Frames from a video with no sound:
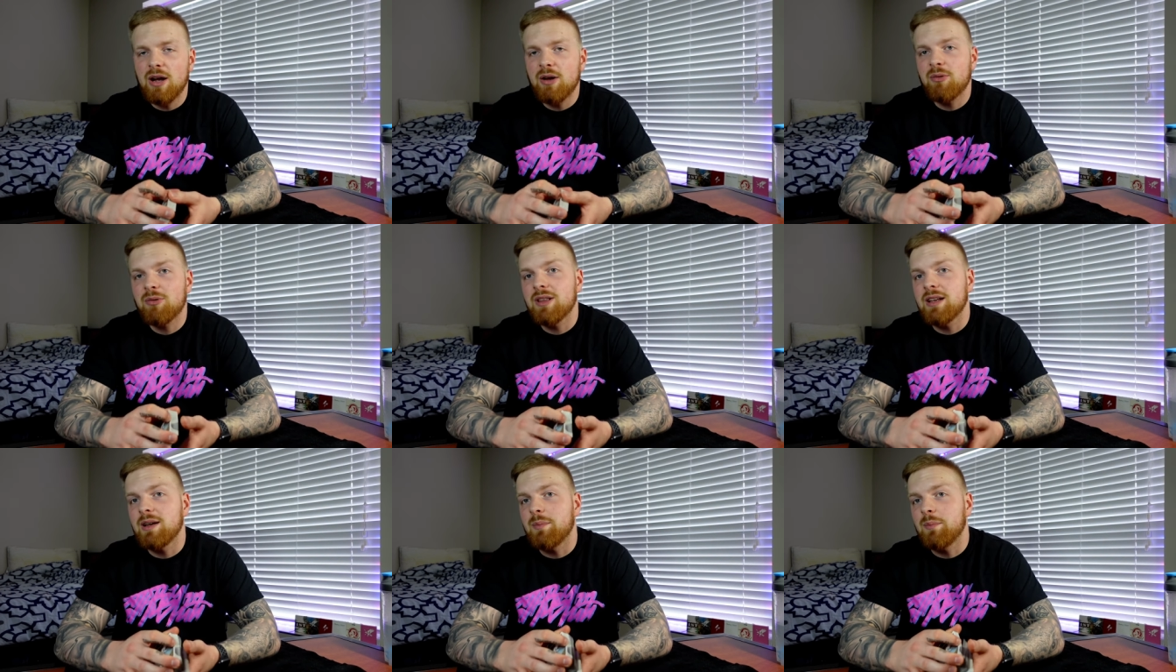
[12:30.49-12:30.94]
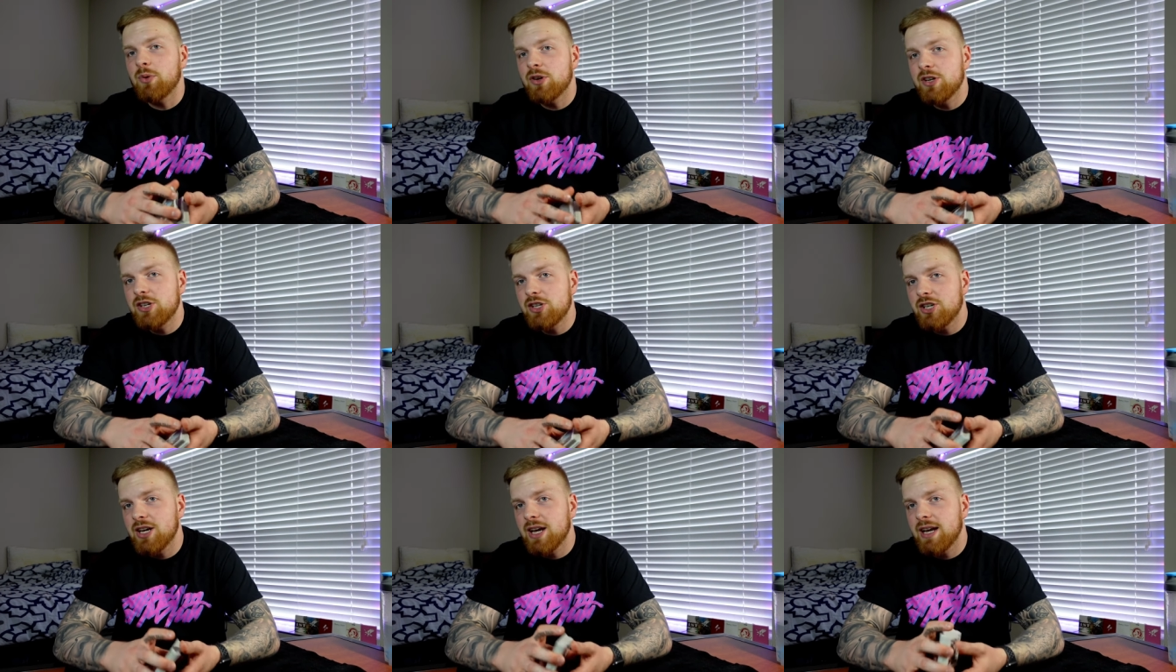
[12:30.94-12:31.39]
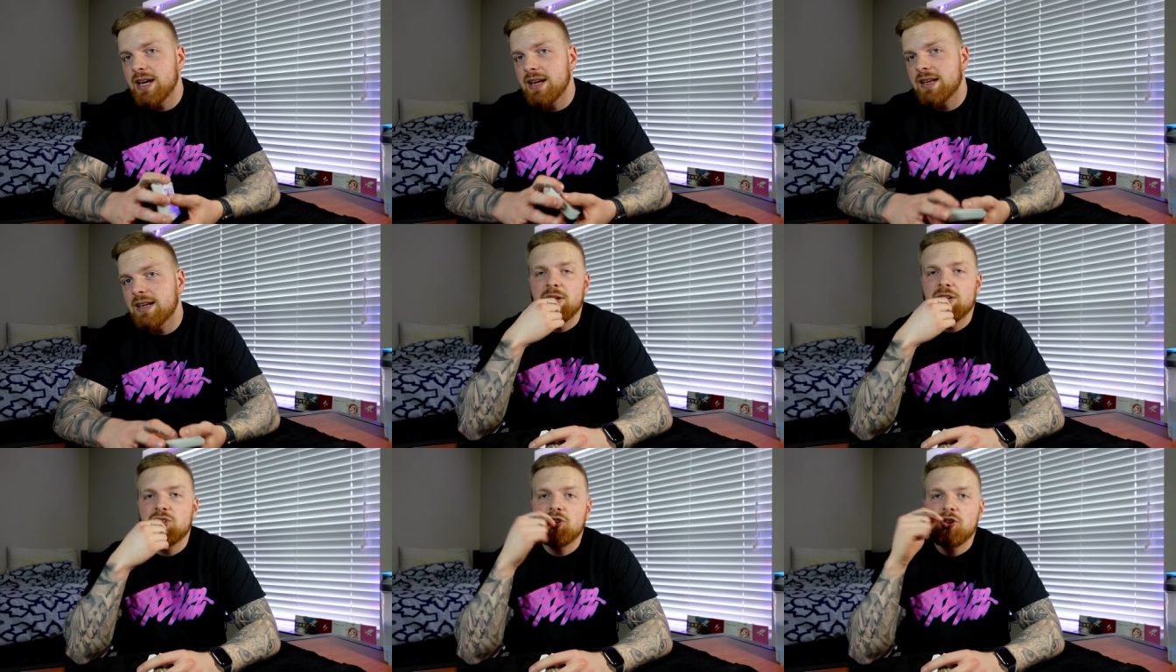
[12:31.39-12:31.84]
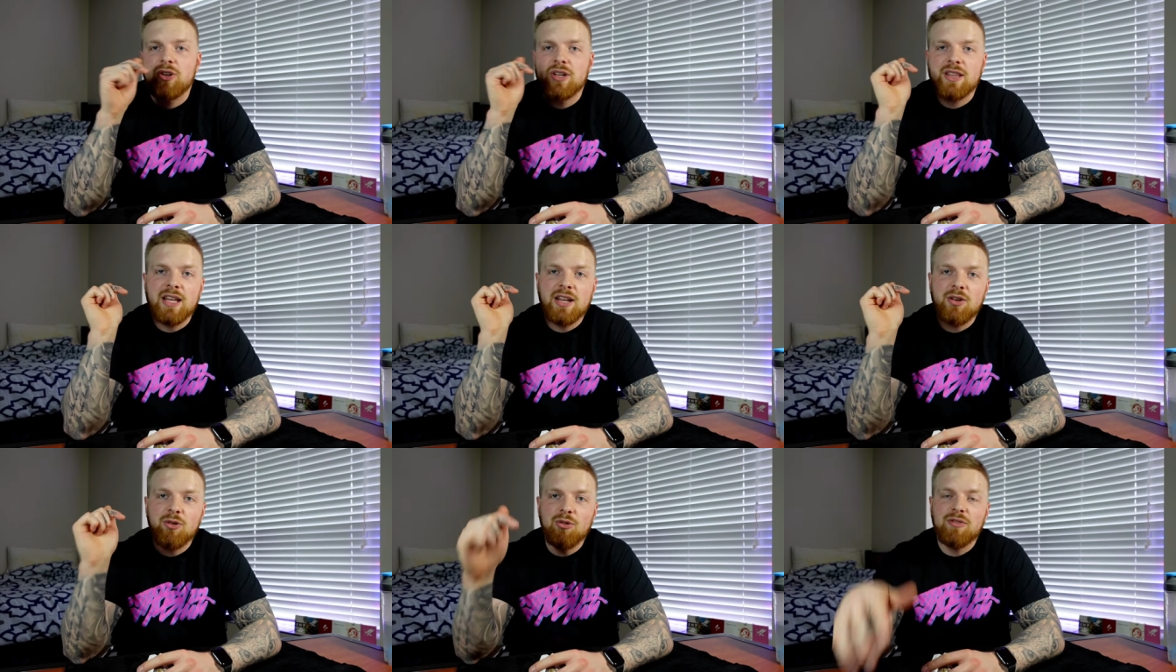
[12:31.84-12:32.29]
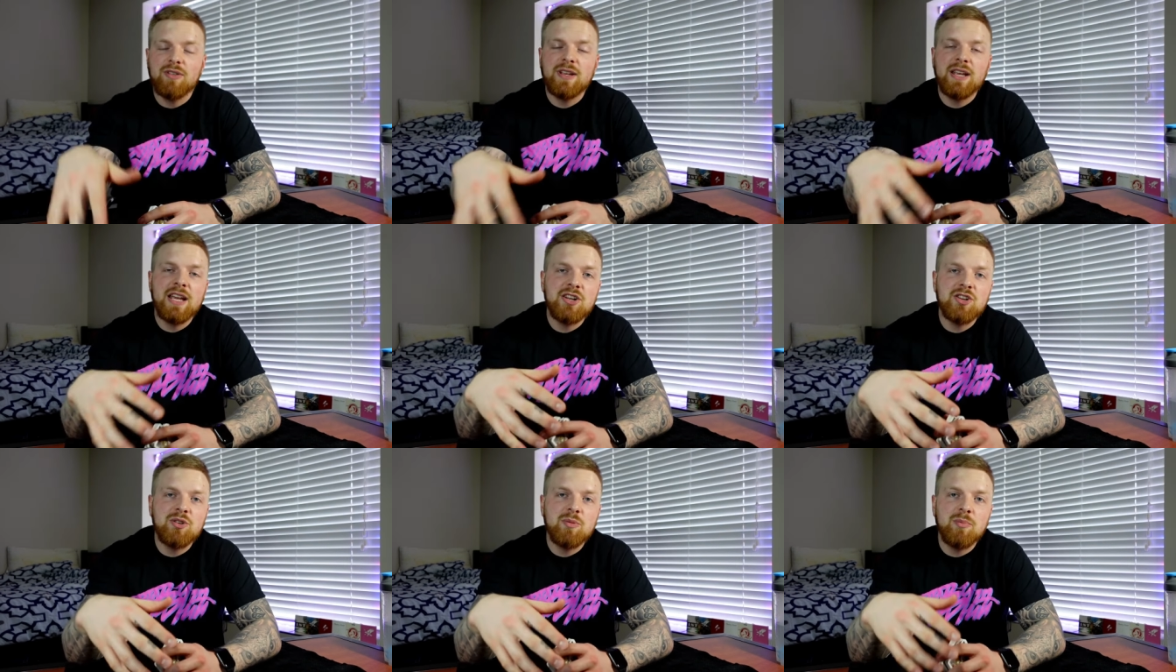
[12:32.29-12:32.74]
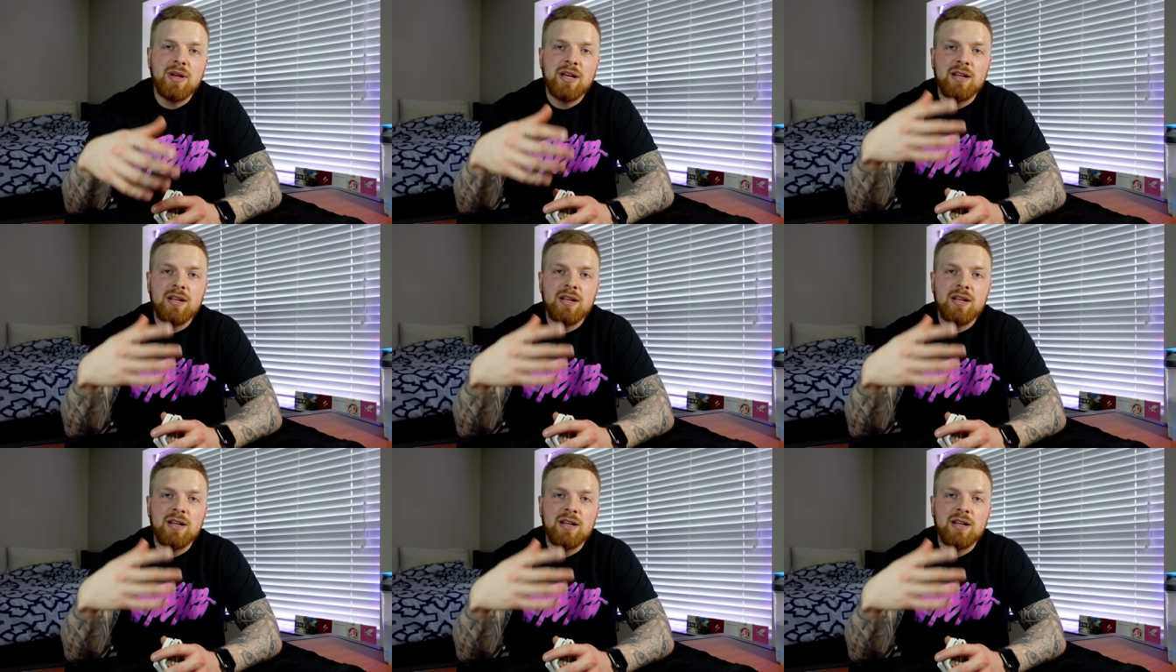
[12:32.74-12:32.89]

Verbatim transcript: I really appreciate it. Make sure you hit that notification